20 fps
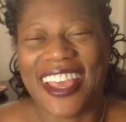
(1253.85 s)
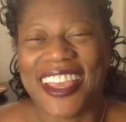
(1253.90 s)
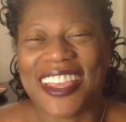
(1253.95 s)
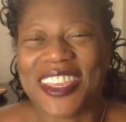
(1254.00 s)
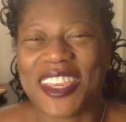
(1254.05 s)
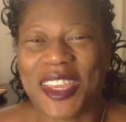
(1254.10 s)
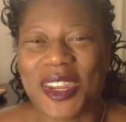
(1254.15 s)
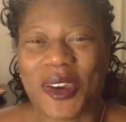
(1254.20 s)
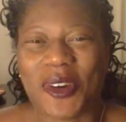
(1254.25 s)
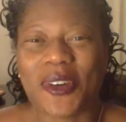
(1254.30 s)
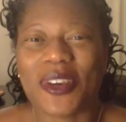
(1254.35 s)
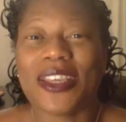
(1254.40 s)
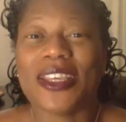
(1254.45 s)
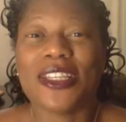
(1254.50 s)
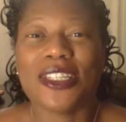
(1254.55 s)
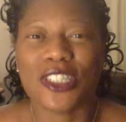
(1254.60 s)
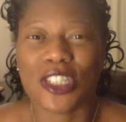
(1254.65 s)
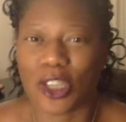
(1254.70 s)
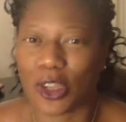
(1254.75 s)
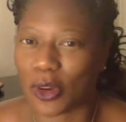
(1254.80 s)

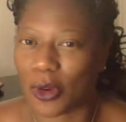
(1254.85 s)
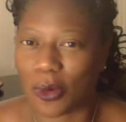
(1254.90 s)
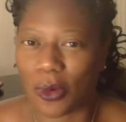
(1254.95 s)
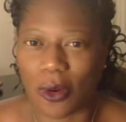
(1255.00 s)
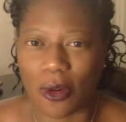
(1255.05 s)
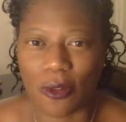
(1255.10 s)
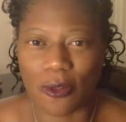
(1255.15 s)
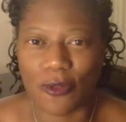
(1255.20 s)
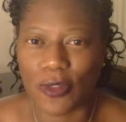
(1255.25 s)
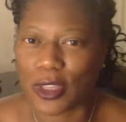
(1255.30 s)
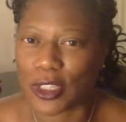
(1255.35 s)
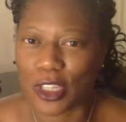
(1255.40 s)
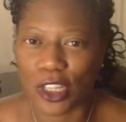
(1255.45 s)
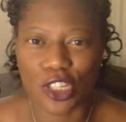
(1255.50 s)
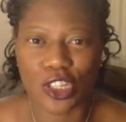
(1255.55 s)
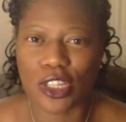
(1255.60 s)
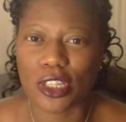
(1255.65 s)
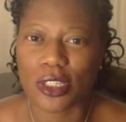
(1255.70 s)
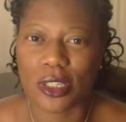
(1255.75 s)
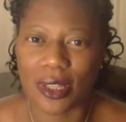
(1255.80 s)
in general,
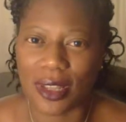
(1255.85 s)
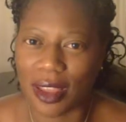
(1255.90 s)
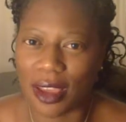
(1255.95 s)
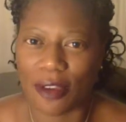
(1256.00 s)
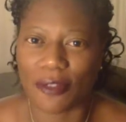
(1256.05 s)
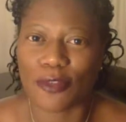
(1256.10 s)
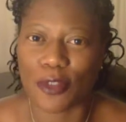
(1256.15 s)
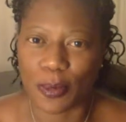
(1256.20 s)
physicians love